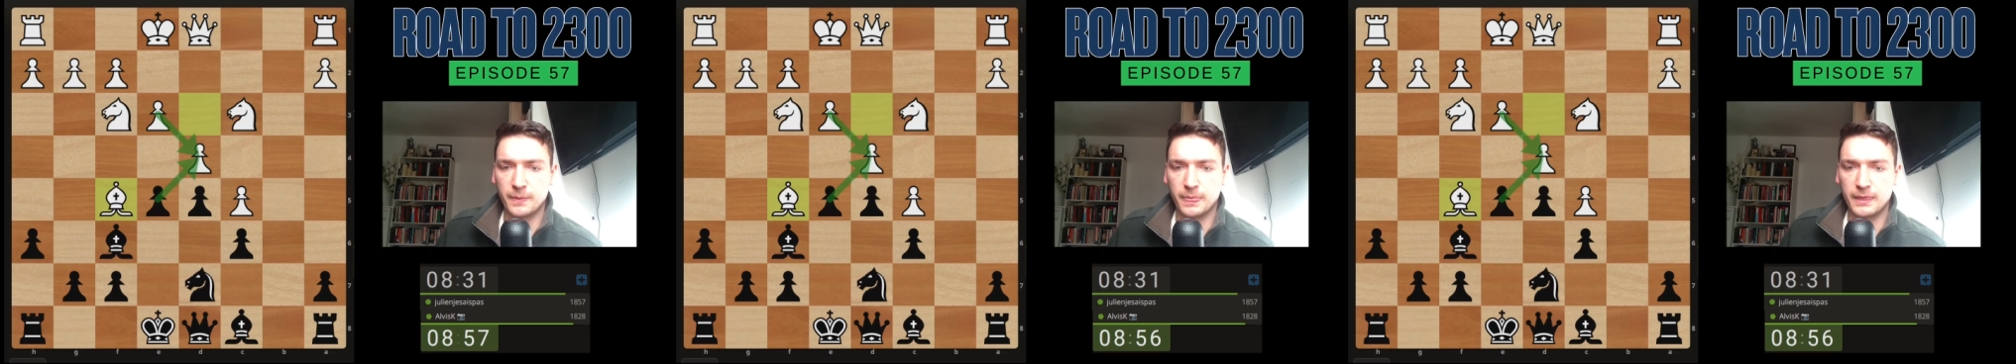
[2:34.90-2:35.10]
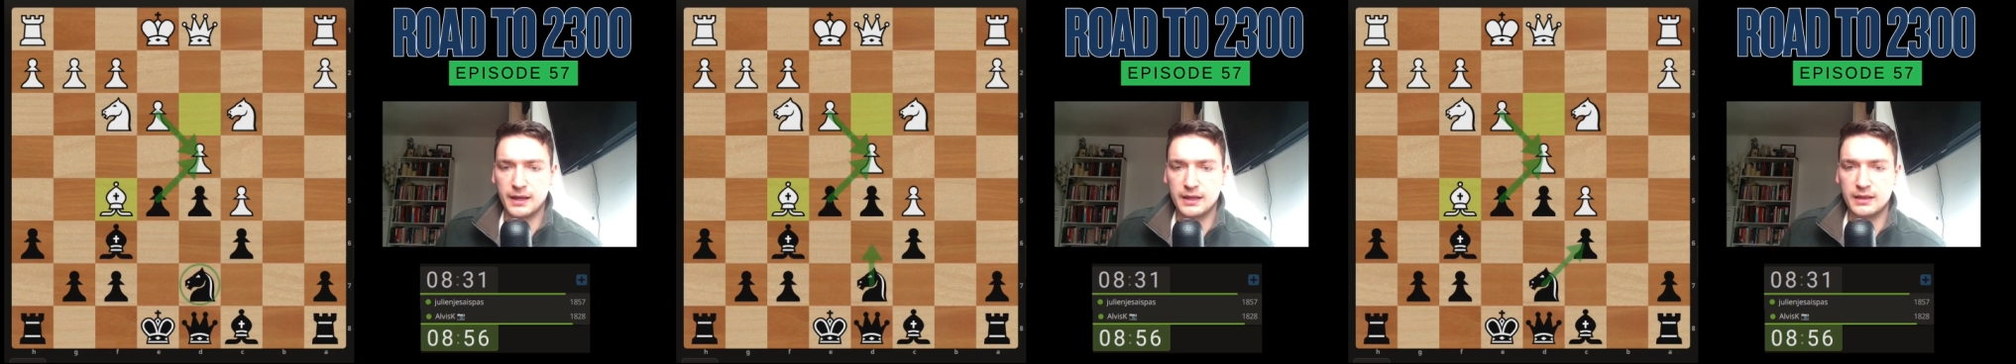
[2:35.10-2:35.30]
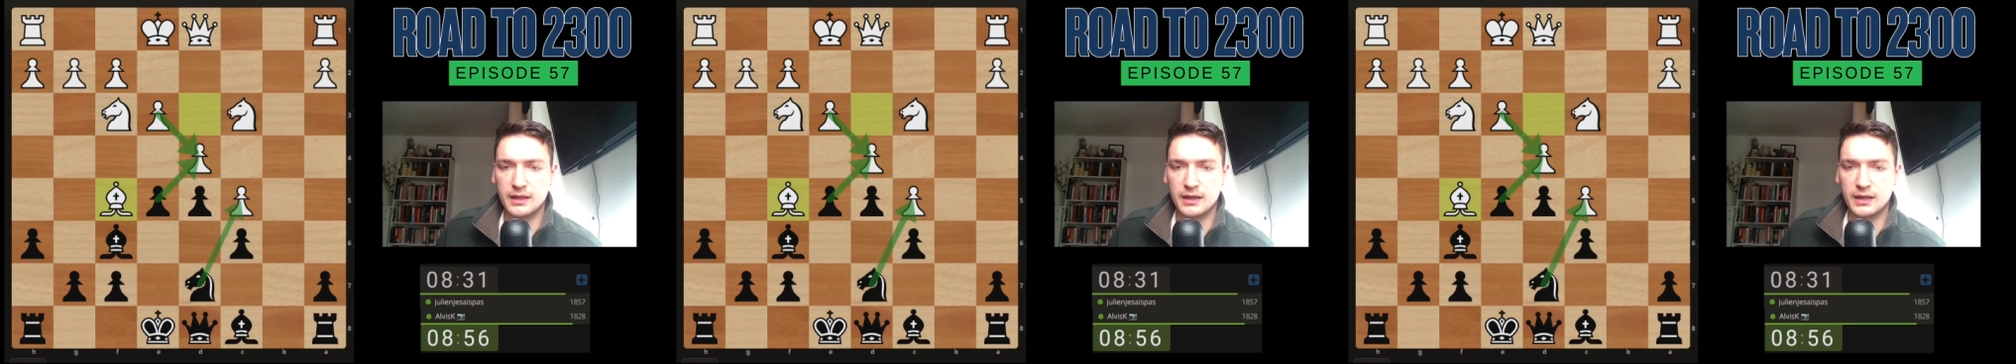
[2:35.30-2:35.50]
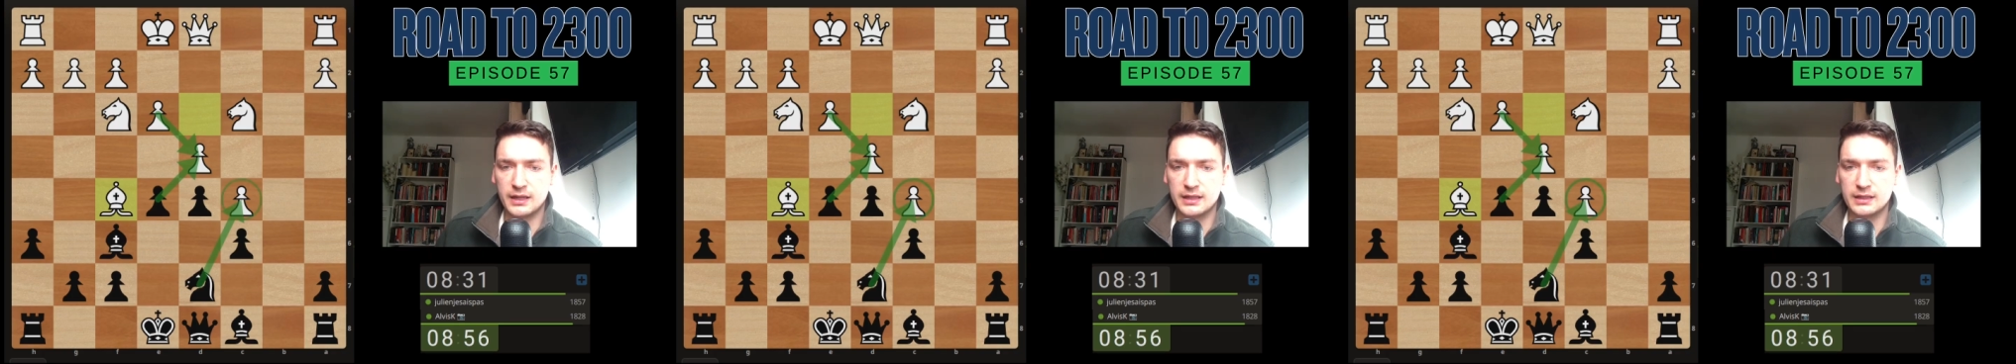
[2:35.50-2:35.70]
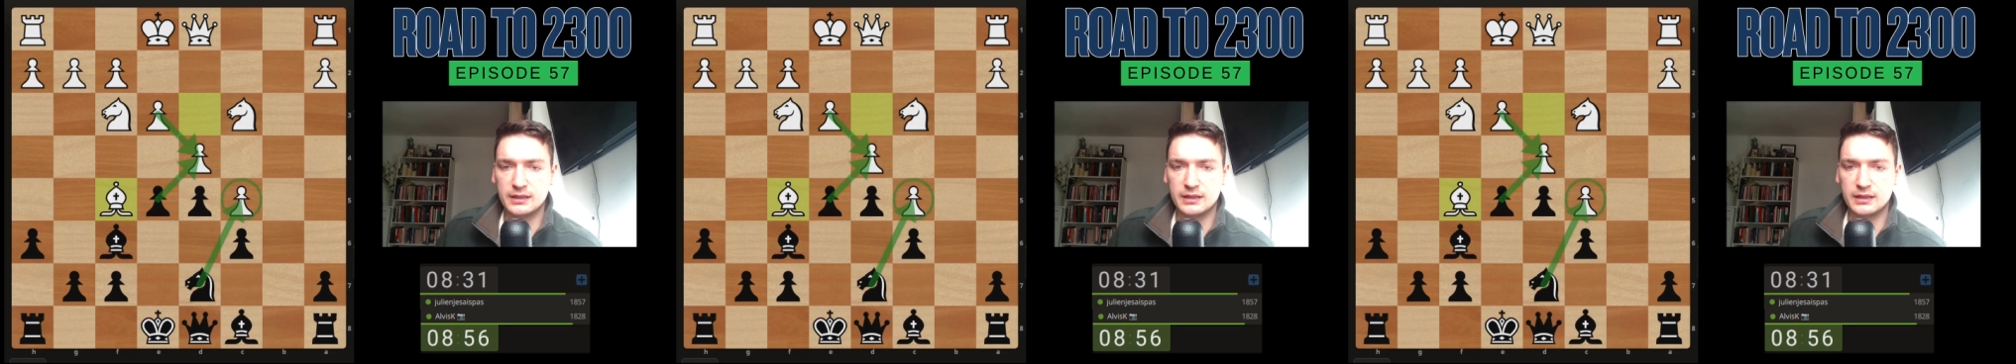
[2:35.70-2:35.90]
And then I
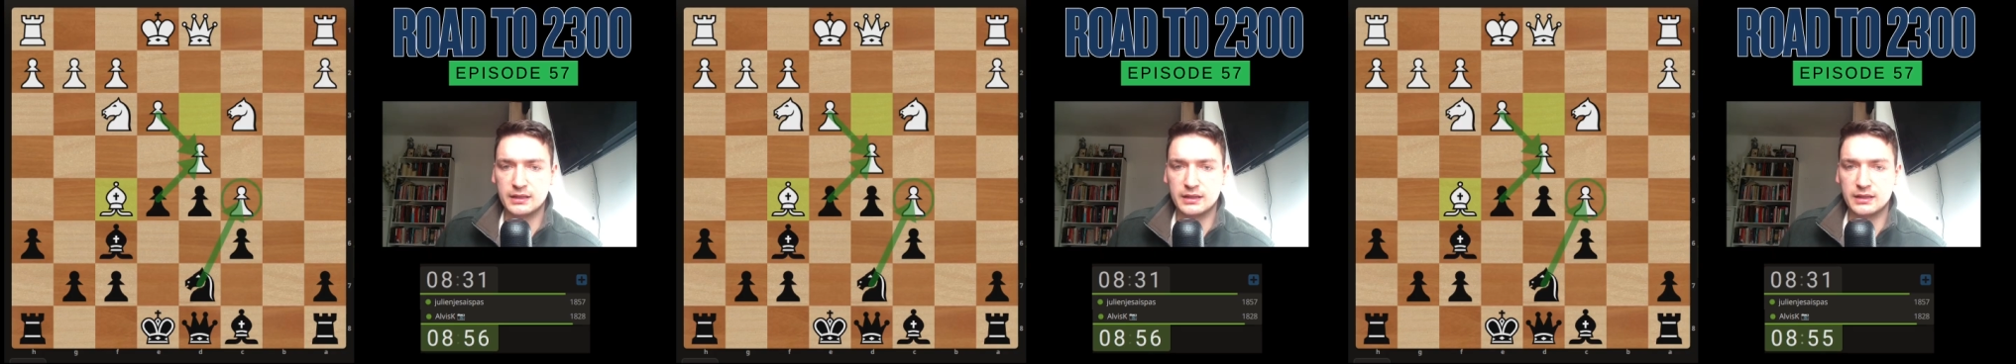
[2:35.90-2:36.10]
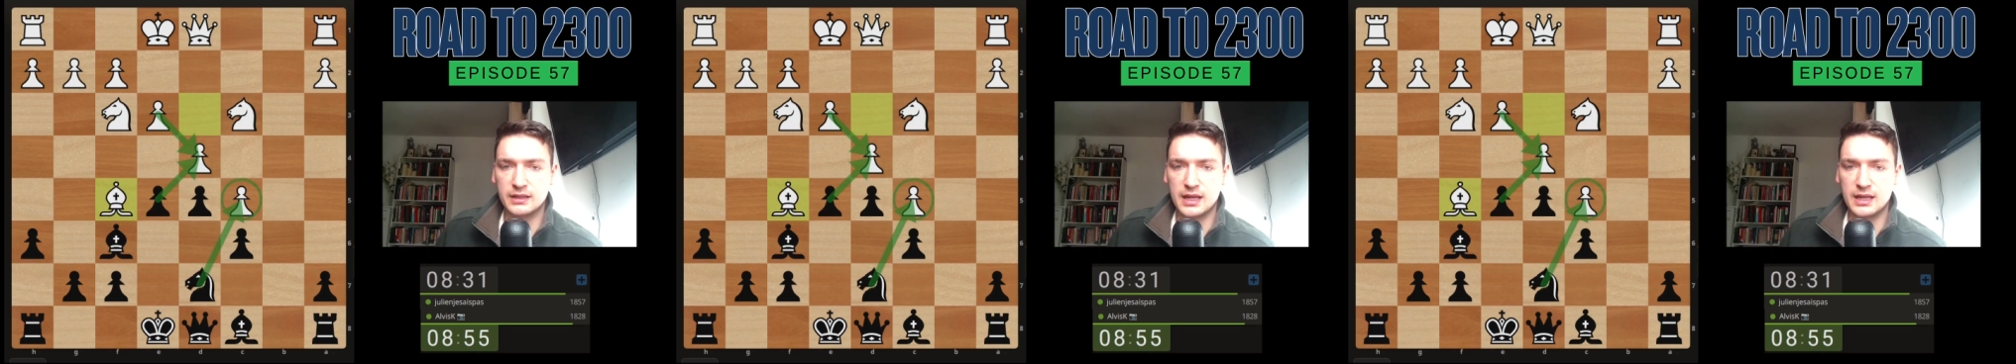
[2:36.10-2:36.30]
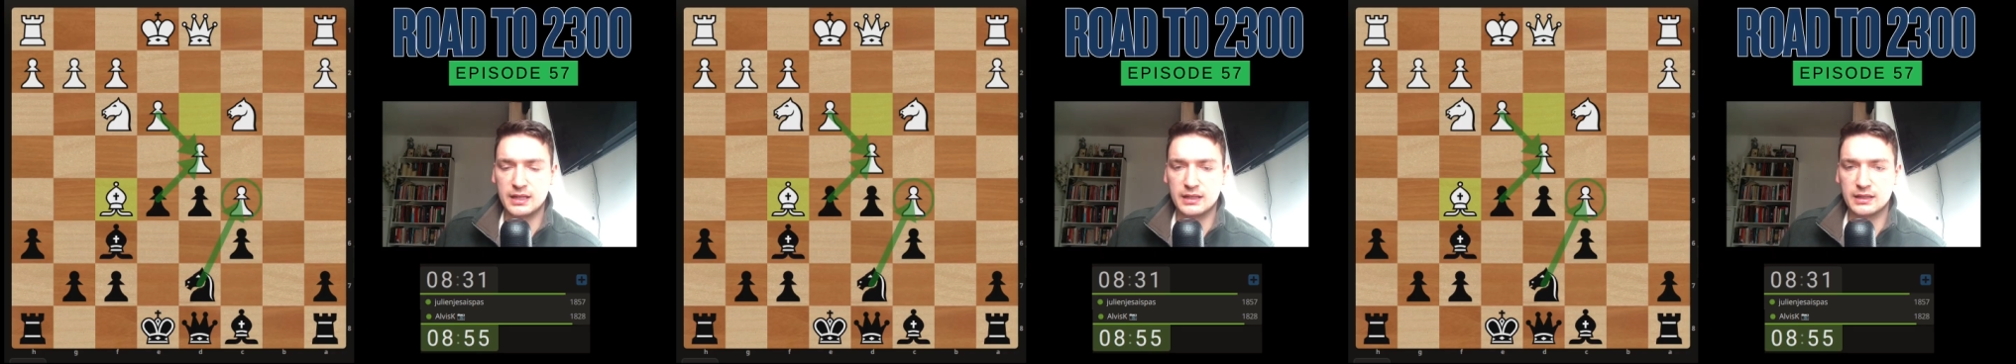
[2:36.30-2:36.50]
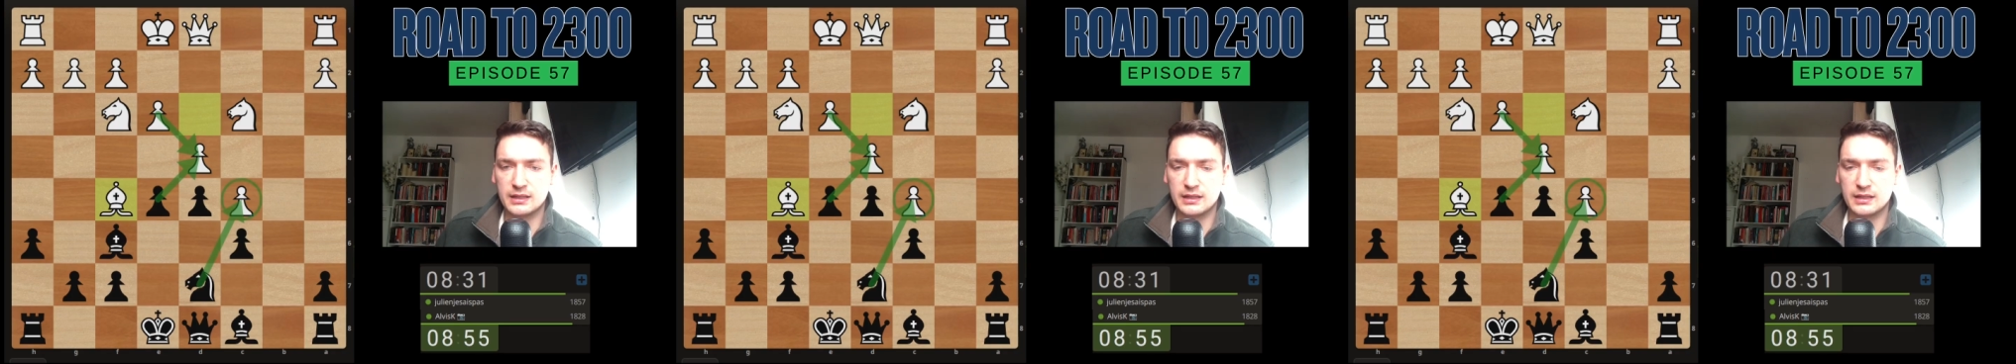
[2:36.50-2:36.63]
can take